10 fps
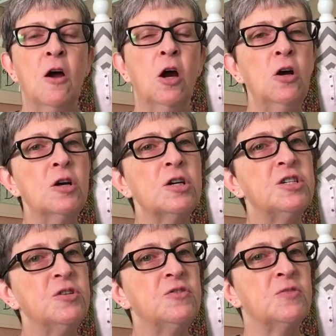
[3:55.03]
hers
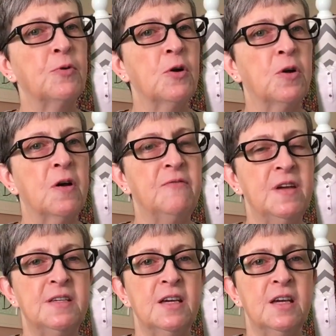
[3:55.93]
uses Barocco
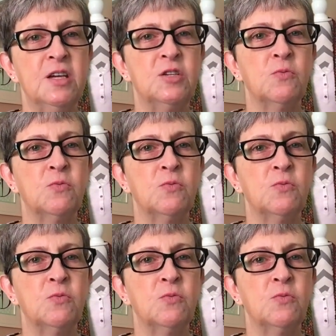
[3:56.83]
Vintage,